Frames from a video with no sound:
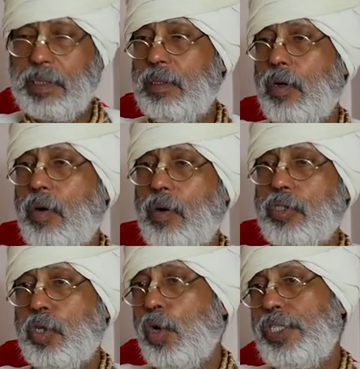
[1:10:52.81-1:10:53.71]
you know,
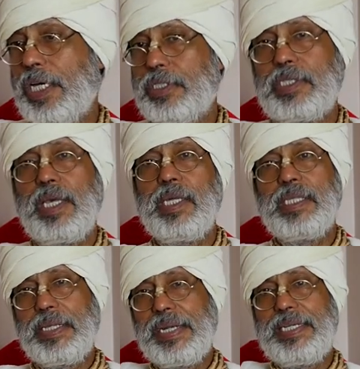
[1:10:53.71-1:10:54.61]
soldiers,
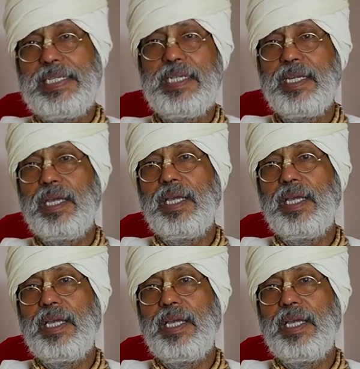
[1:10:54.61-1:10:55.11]
they are ready.